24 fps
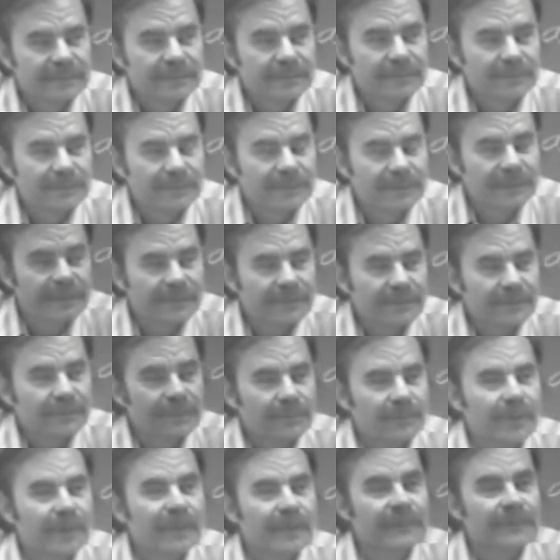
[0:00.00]
One, uh,
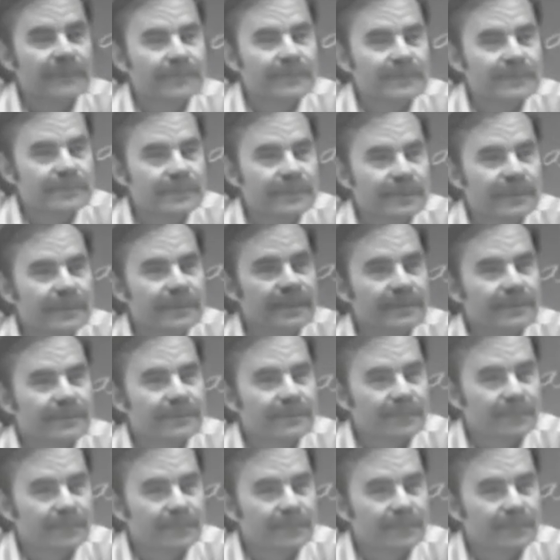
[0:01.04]
one of them is one of the,